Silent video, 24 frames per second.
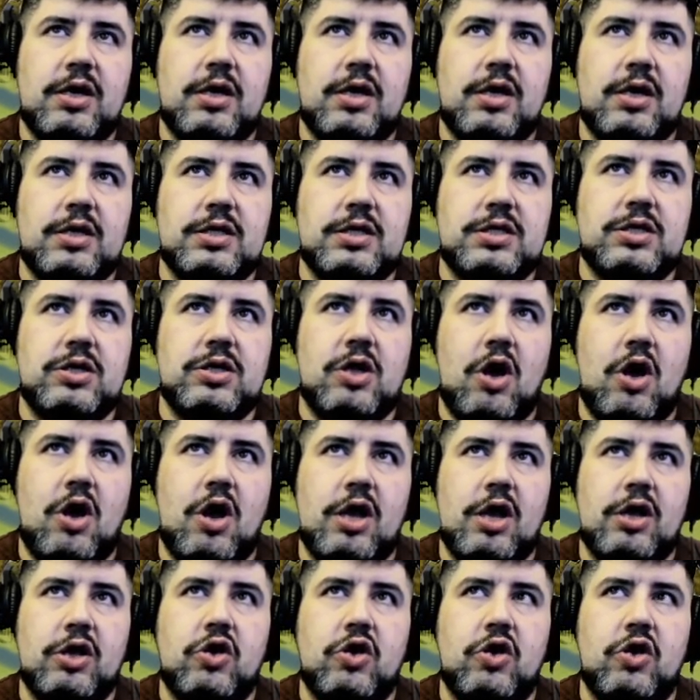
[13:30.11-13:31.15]
is
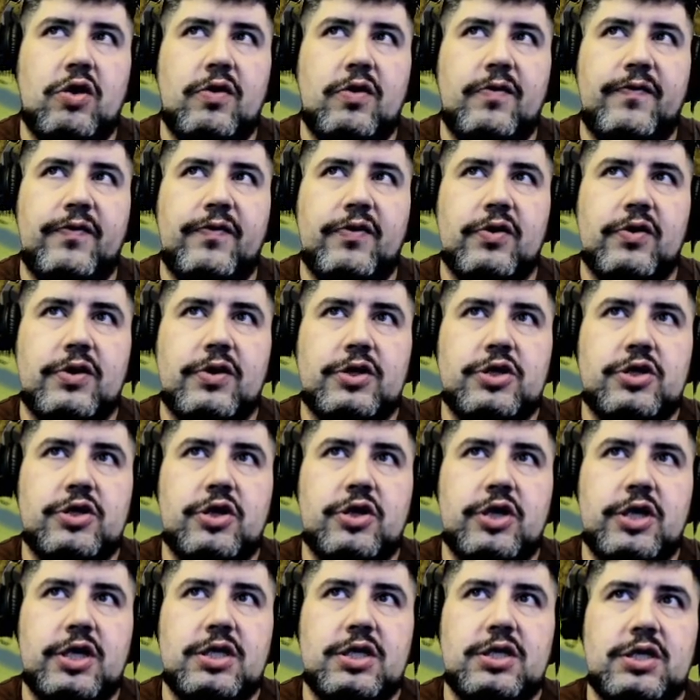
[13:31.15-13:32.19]
not good for the
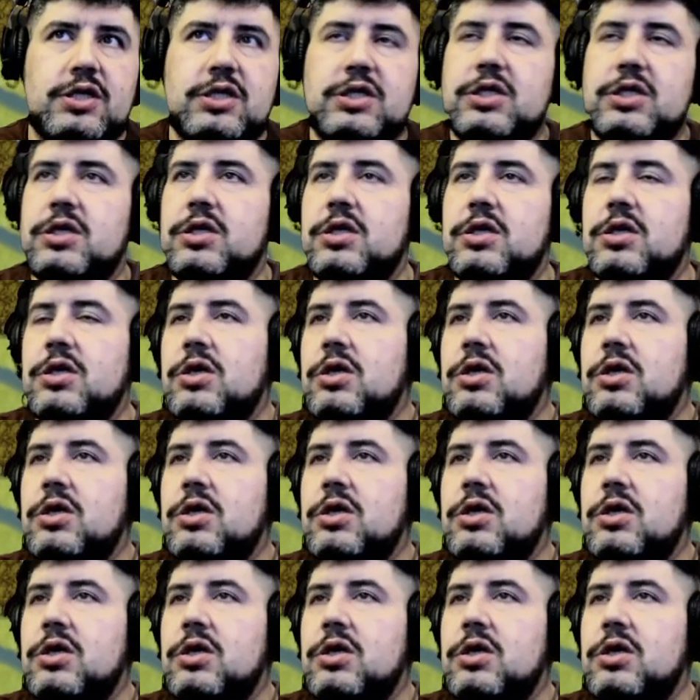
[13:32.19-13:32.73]
trees.